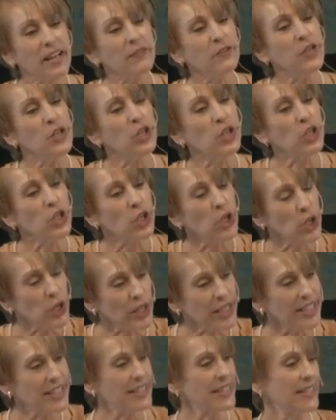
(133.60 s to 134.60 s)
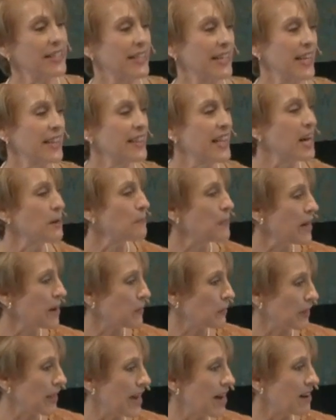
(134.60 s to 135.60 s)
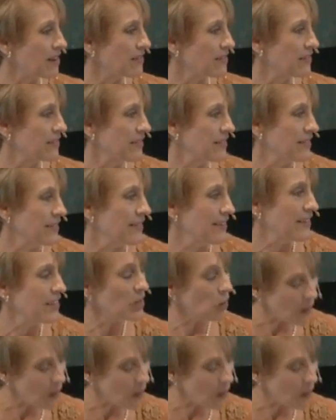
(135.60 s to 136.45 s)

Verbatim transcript: if you could get that pebble out? You